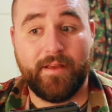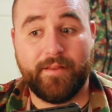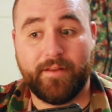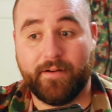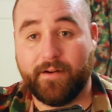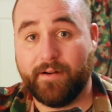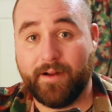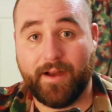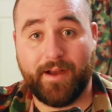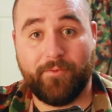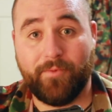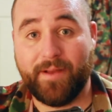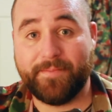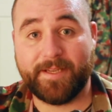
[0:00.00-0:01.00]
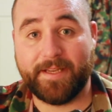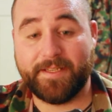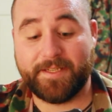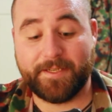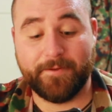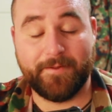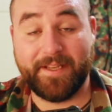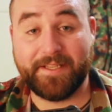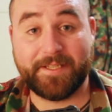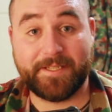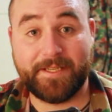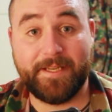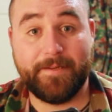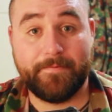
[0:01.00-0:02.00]
Their website still
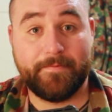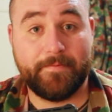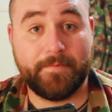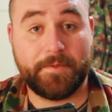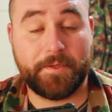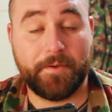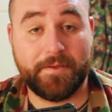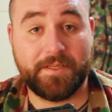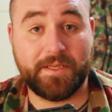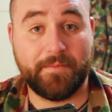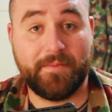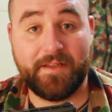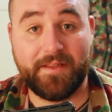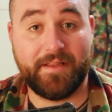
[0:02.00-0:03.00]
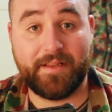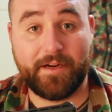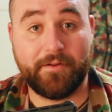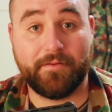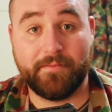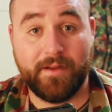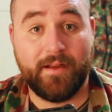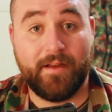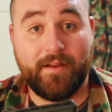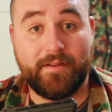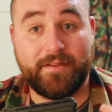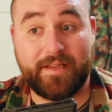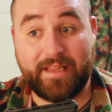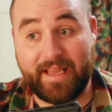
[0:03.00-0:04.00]
lists it, so it's something that they're,
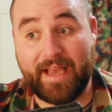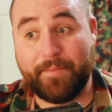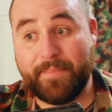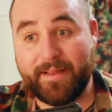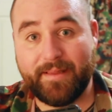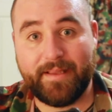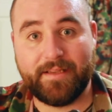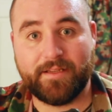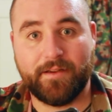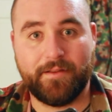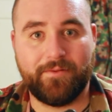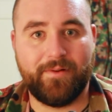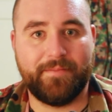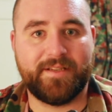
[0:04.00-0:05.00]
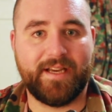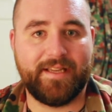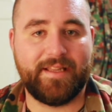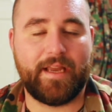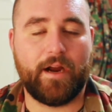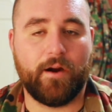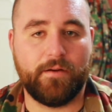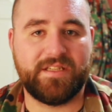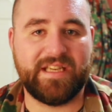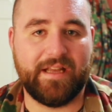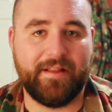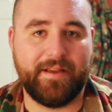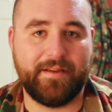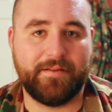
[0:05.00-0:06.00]
to them at least on their website, they are
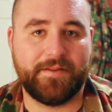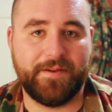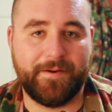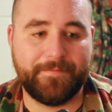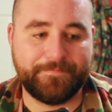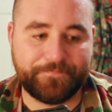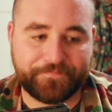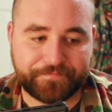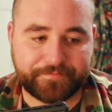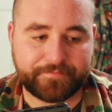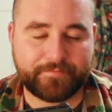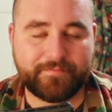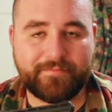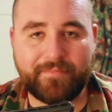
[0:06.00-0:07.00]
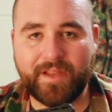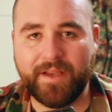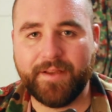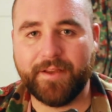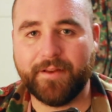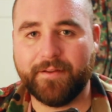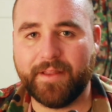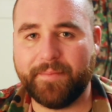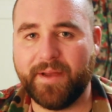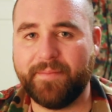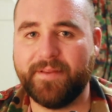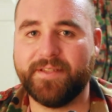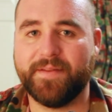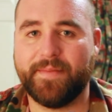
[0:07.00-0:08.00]
selling. So, you know, that
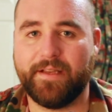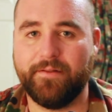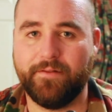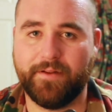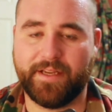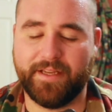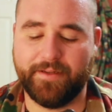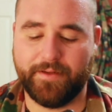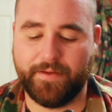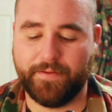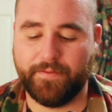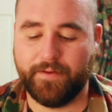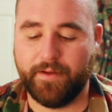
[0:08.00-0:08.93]
might be something to look into.